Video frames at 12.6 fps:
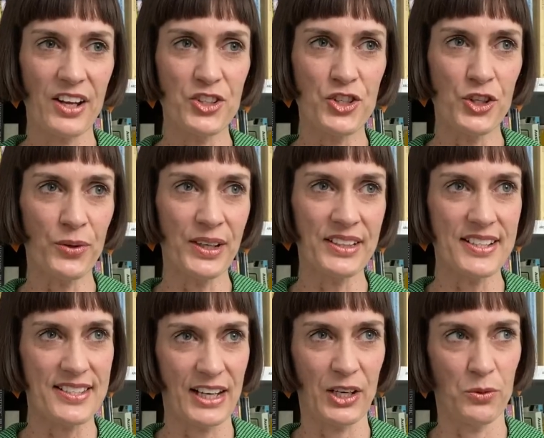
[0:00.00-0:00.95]
during the
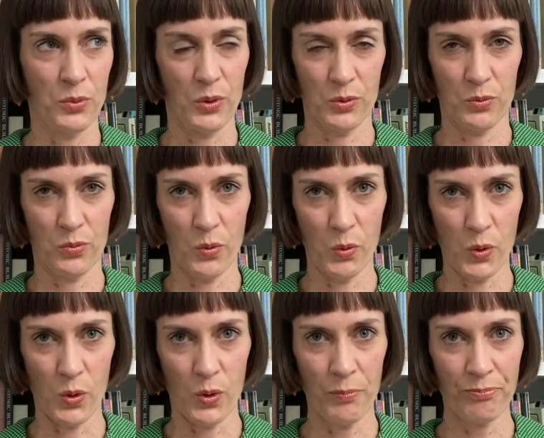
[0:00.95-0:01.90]
Second World
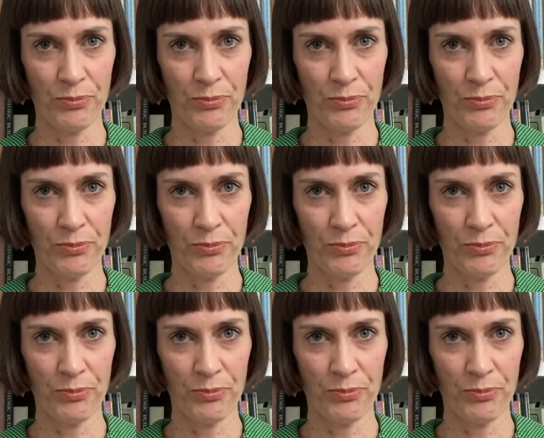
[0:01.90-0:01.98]
War,